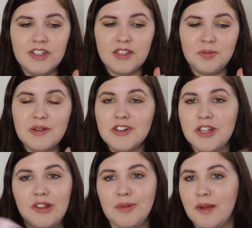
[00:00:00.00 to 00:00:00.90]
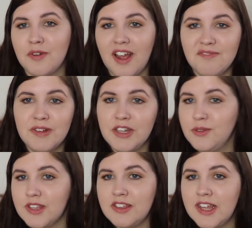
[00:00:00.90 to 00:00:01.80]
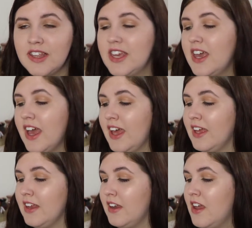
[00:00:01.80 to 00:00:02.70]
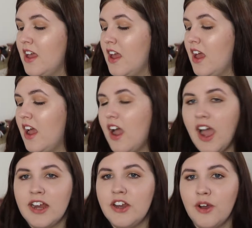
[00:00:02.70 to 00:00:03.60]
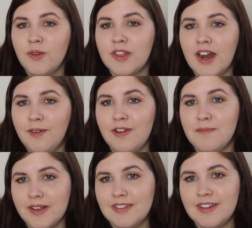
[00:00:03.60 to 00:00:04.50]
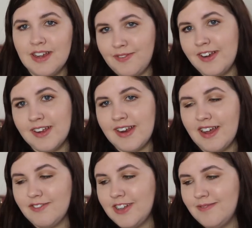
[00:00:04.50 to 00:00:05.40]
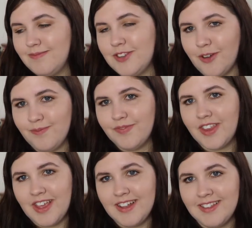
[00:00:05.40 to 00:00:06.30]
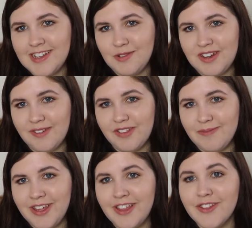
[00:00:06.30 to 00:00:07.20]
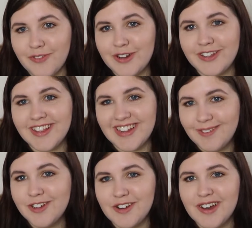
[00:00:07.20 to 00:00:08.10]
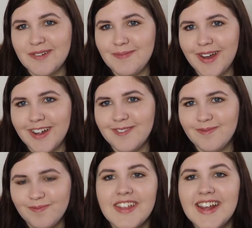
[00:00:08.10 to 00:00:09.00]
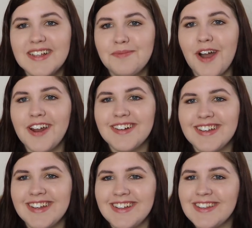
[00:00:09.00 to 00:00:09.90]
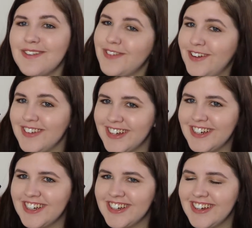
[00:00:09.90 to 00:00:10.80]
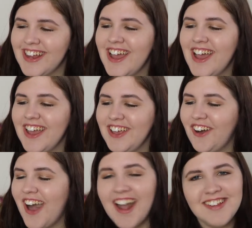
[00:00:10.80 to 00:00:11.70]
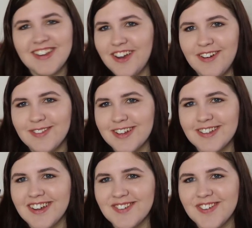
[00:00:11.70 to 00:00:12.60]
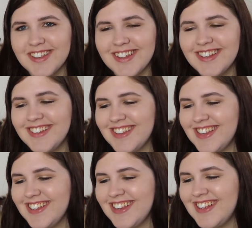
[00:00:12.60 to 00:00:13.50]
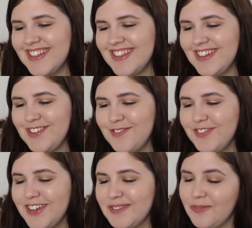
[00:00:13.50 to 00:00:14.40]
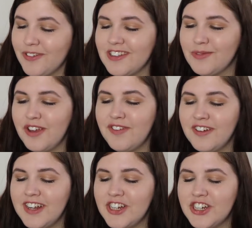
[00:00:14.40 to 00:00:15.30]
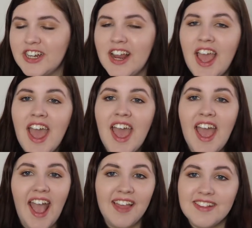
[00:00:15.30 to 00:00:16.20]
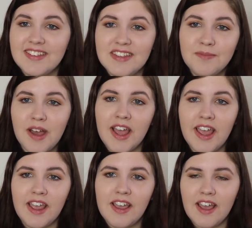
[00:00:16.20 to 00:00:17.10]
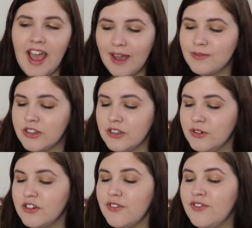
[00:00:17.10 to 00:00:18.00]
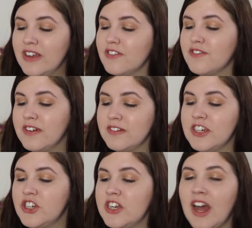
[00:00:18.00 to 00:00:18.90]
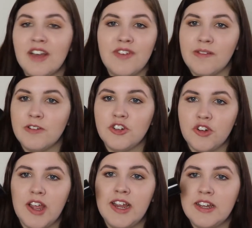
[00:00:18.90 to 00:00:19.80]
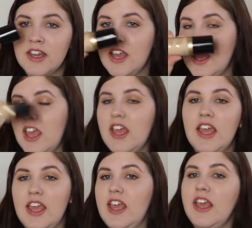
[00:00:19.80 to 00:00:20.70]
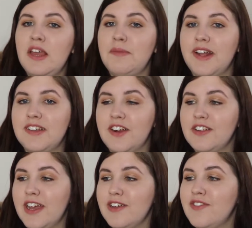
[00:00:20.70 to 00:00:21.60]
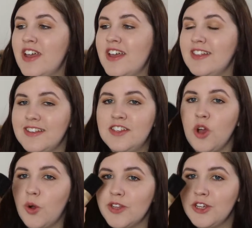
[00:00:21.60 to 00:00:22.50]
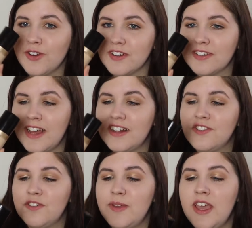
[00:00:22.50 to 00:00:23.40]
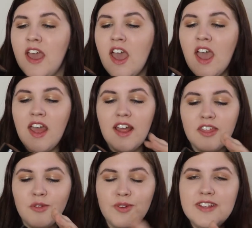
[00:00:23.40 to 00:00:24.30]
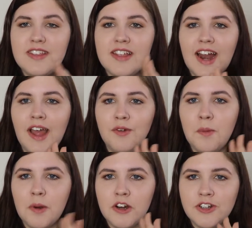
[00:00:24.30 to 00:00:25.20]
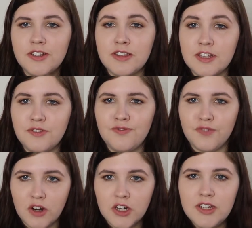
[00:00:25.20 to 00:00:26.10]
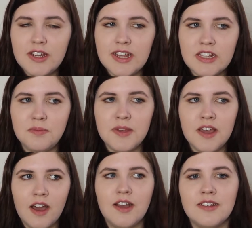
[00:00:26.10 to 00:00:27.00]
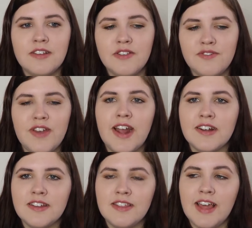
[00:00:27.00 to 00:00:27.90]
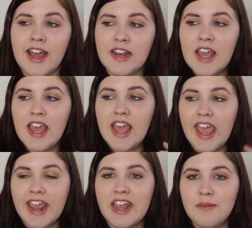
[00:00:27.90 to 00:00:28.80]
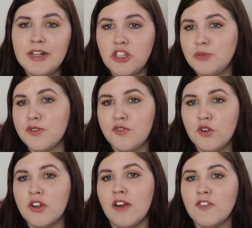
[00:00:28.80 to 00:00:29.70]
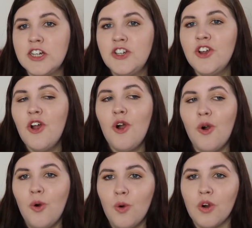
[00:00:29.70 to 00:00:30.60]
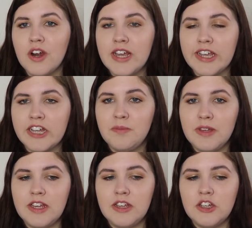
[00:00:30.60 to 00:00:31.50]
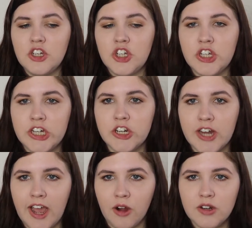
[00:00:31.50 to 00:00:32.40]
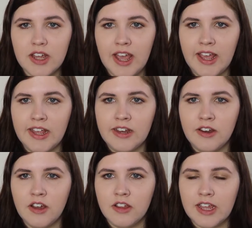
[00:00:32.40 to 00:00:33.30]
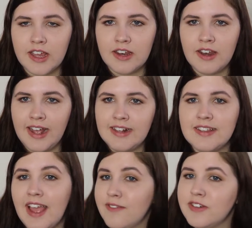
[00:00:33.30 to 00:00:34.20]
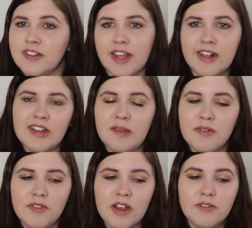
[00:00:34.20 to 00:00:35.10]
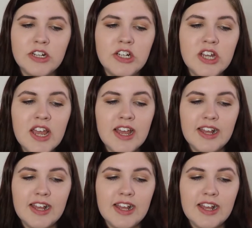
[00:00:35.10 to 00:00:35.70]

It's pretty much the only primer I've been using lately, and I know that I would miss it if I didn't have it. So this would definitely be the first thing that I would go out and buy. The next product is foundation. Y'all had to know I was going to talk about this. This is the Too Faced Born This Way Foundation, and this is my absolute favorite foundation I've ever tried in my entire life. This is holy grail status for me. The reason that I would purchase this first is because of the fact that it can be super full coverage, or it can be sheared out and like a nice everyday type of coverage.